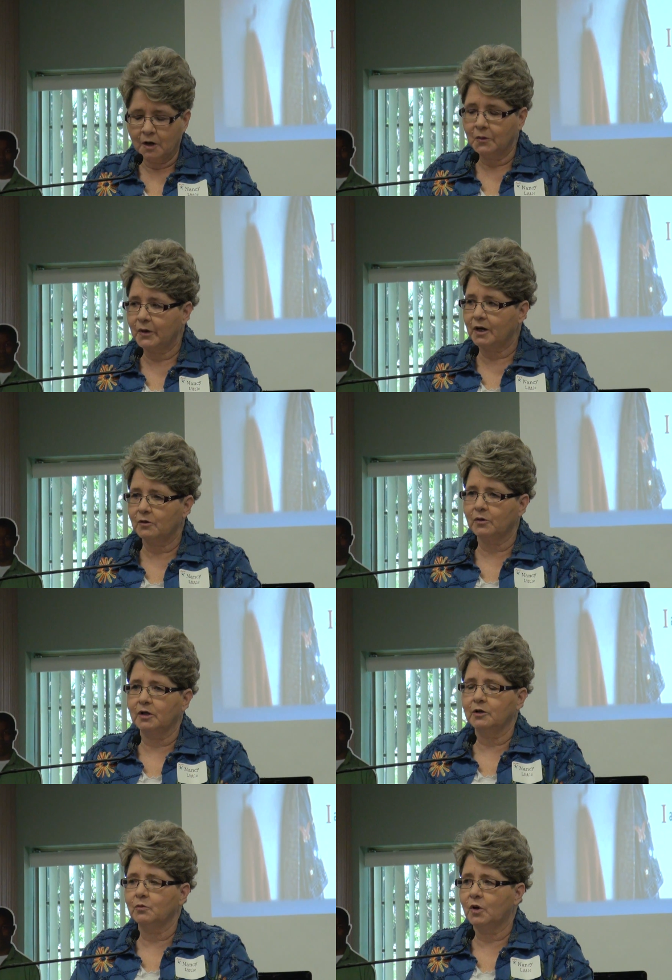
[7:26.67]
What I
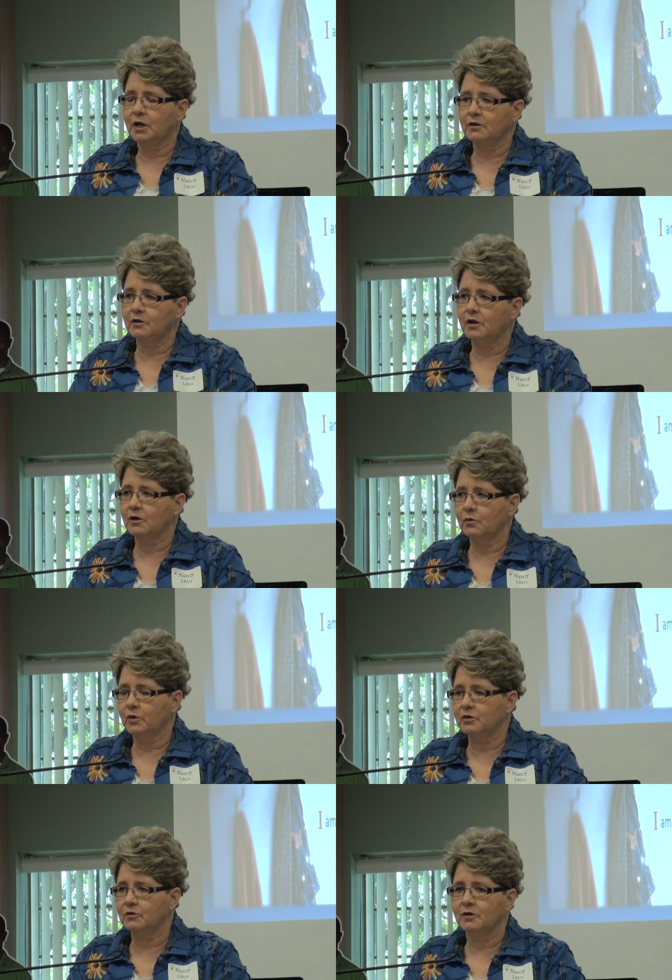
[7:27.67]
really wanted to know
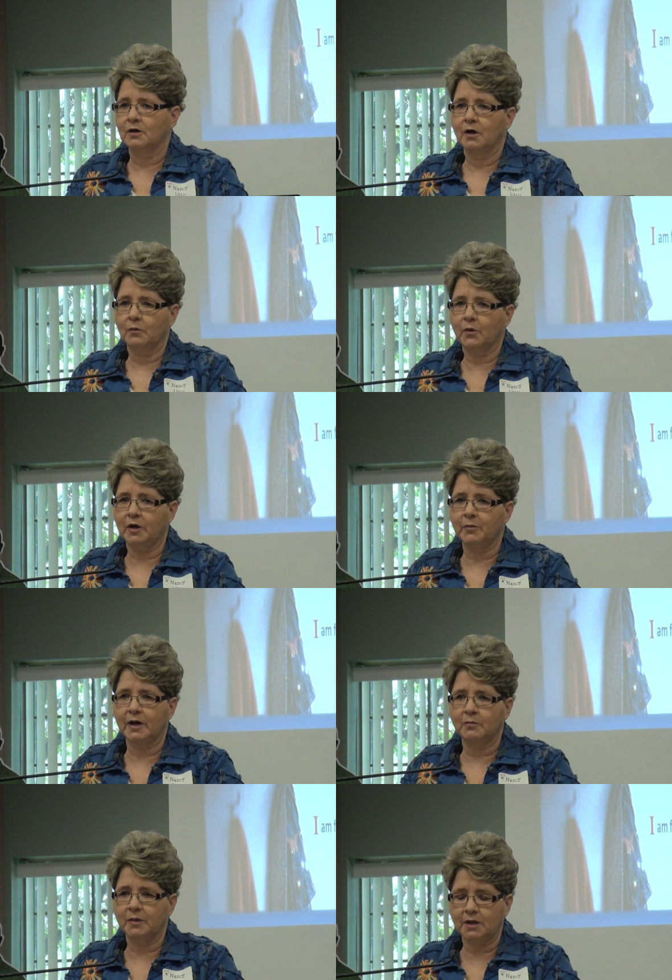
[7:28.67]
was, what
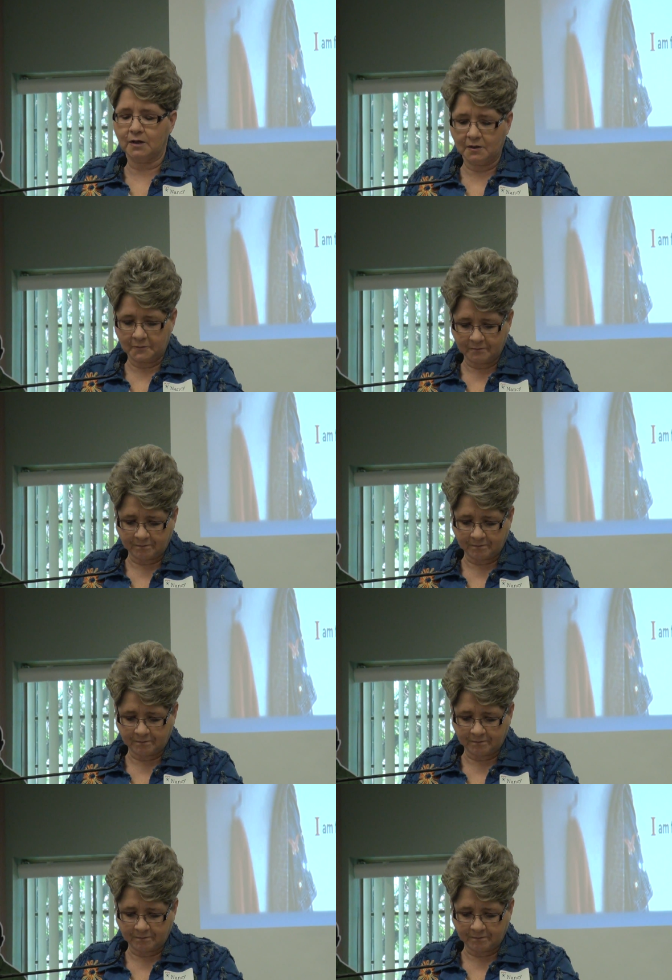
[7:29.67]
about me?